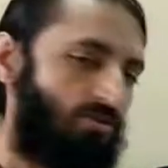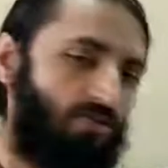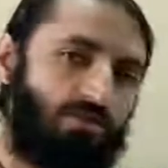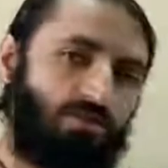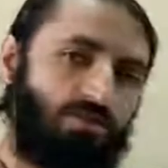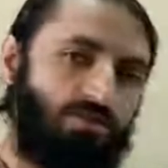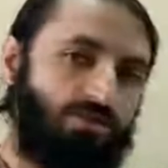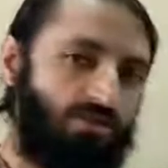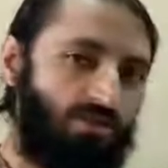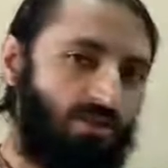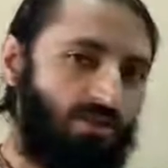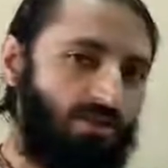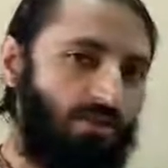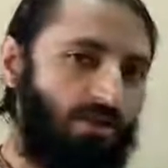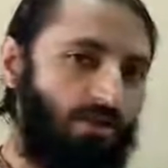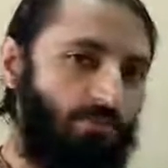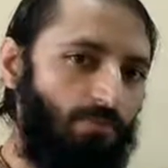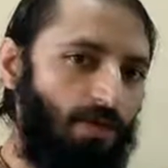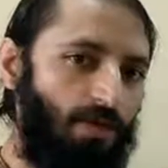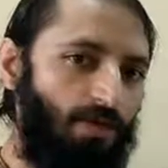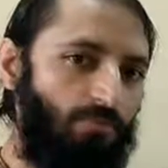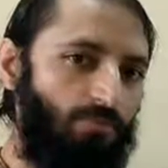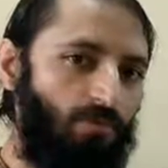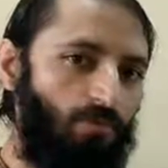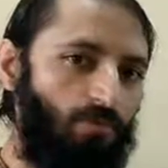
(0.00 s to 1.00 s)
See, Chaitanya
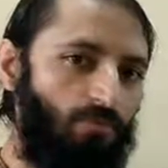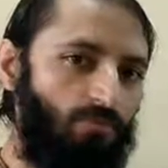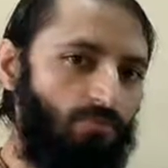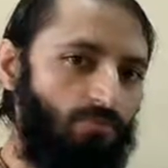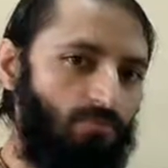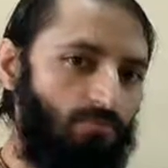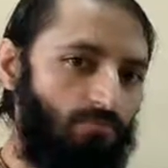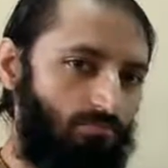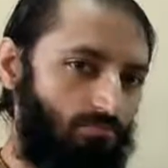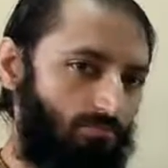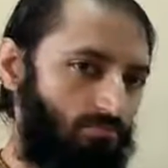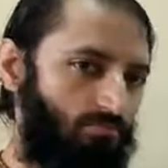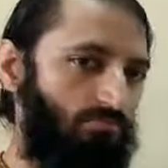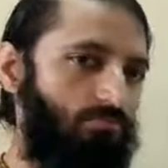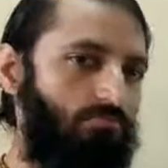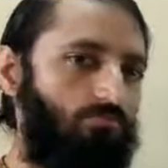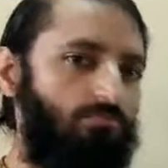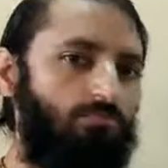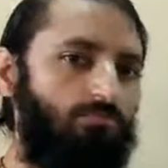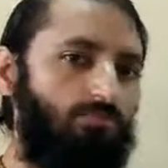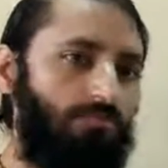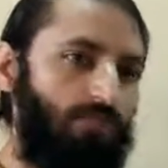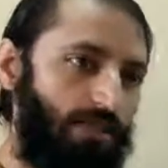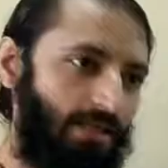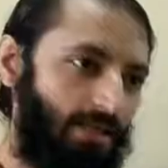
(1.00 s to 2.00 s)
Mahaprabhu,
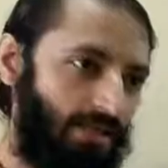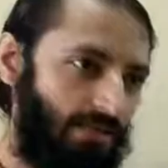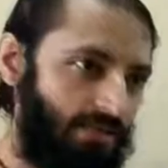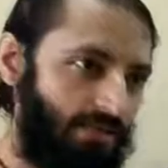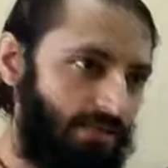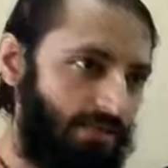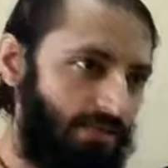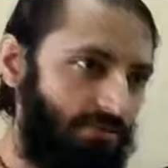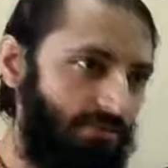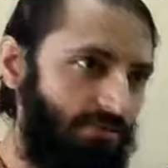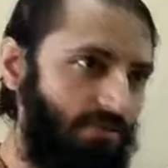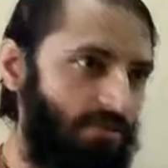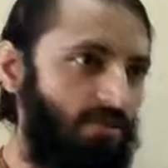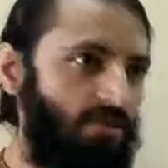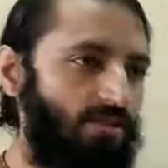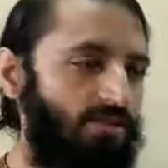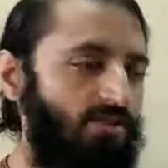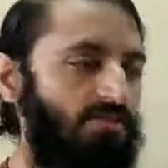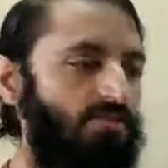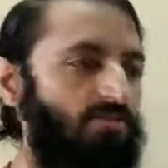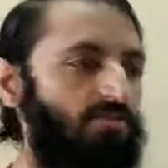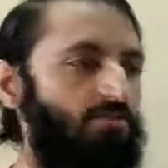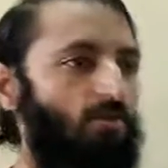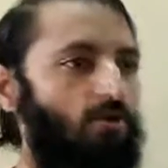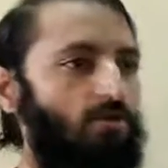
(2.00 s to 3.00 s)
he has given
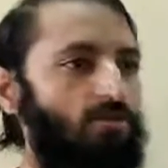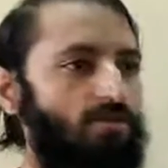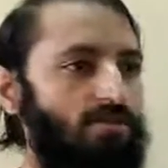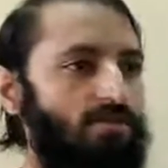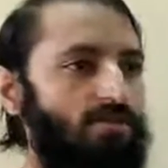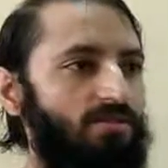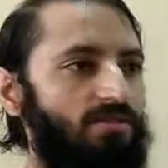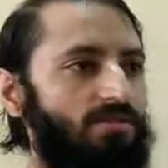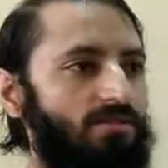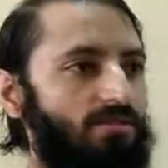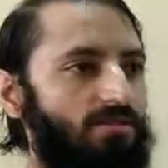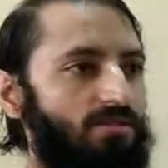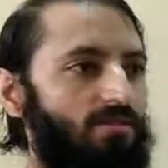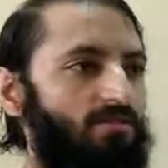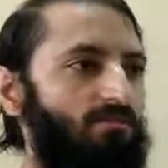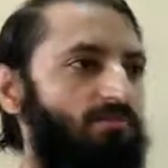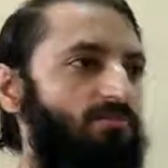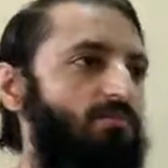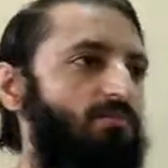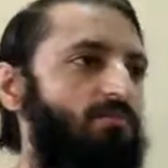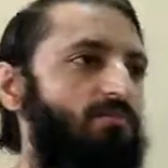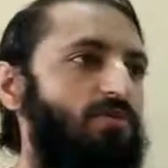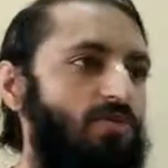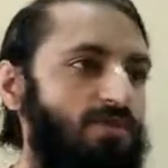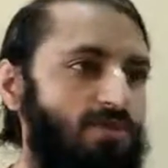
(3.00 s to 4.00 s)
this process.
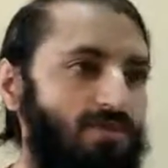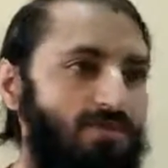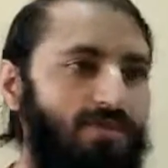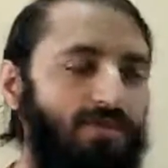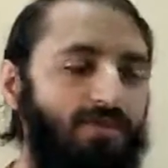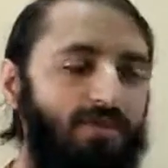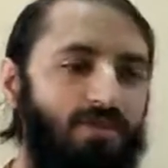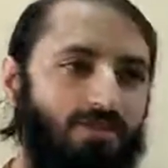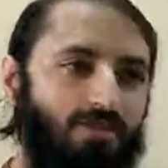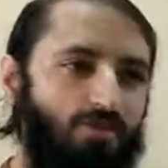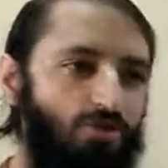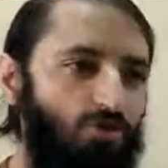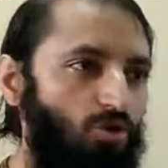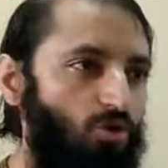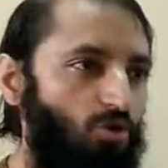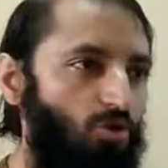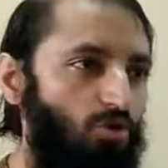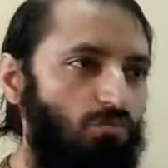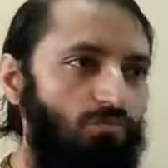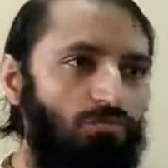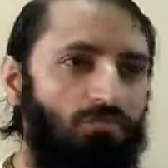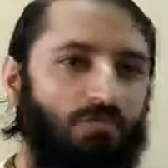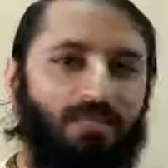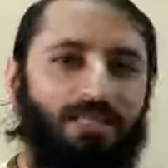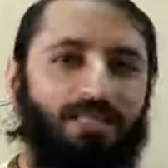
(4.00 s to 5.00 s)
First thing is
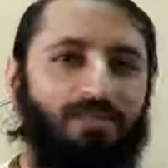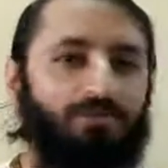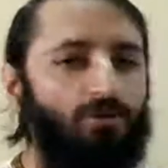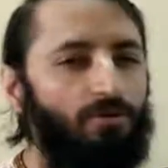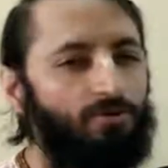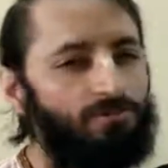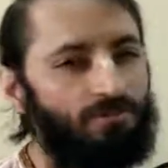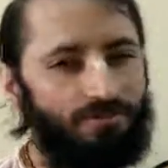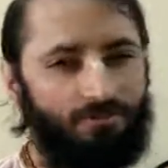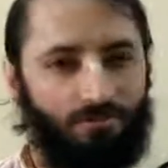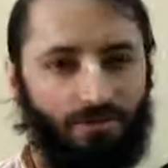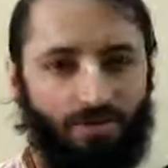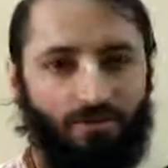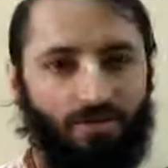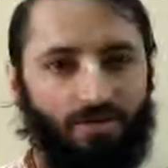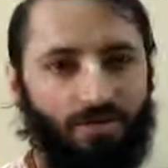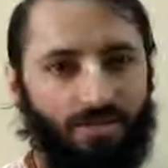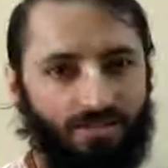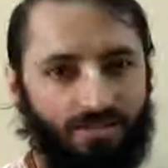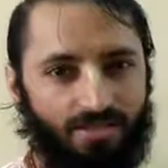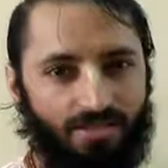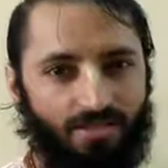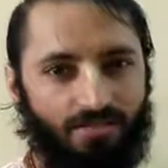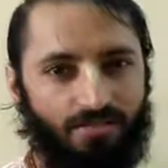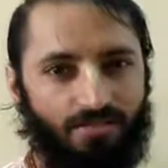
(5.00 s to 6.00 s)
to give up
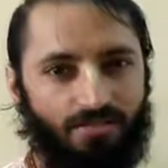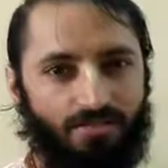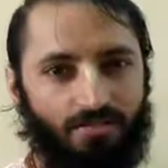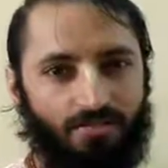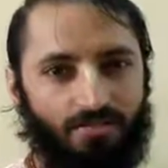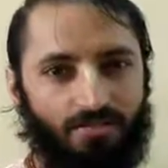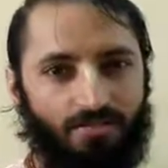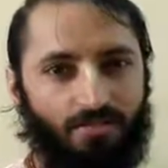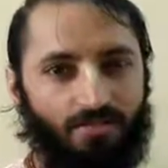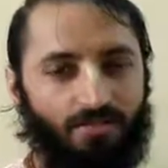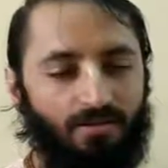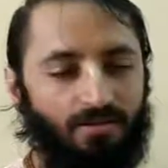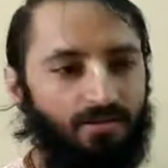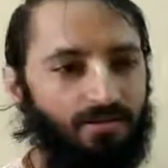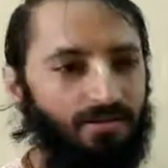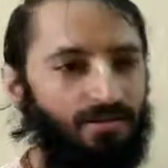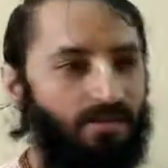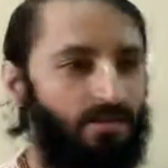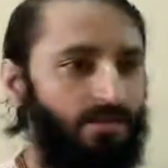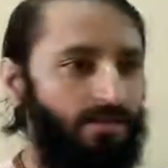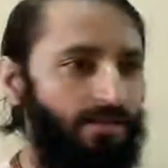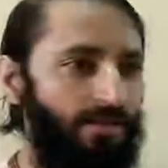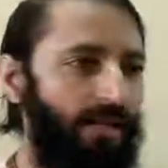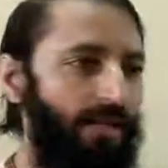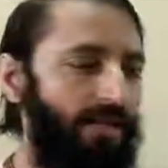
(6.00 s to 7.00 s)
speculation.
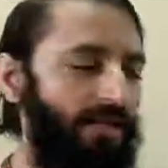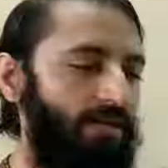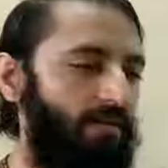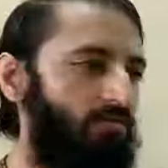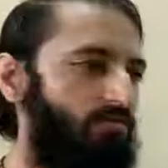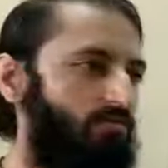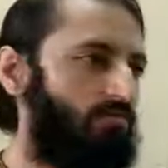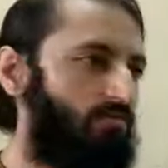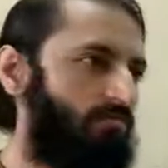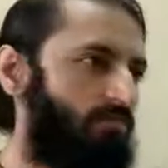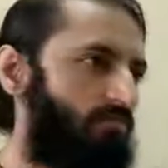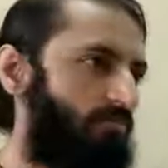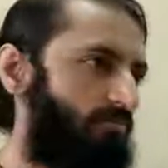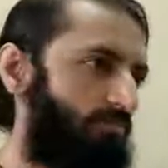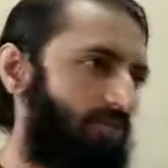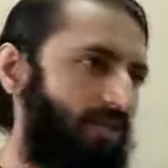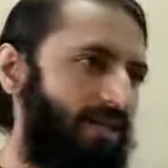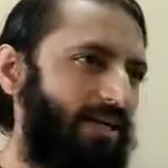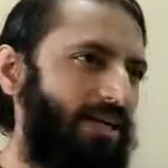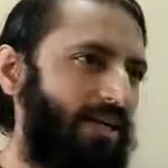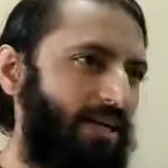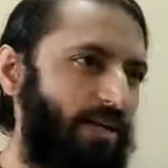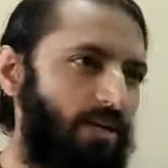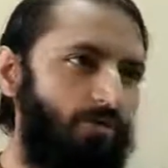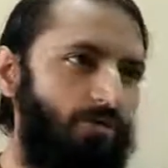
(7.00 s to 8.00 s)
That
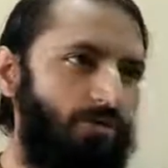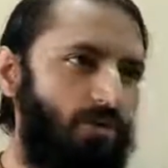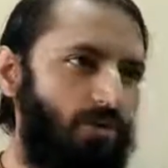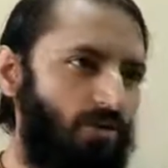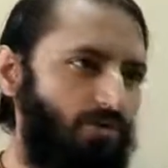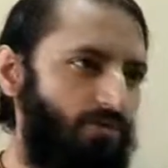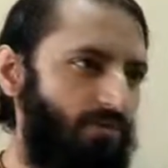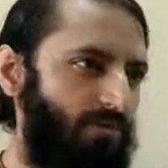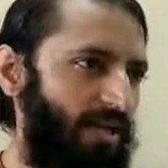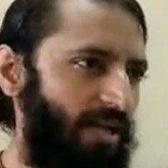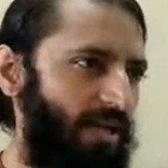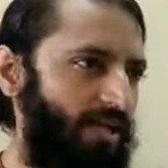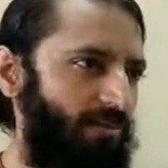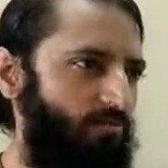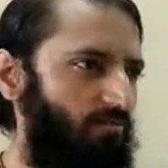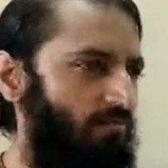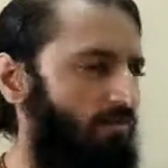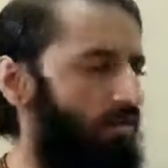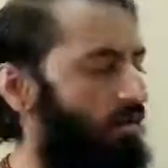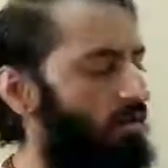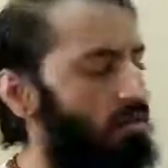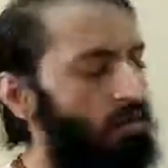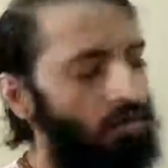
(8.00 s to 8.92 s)
may take a bit of time.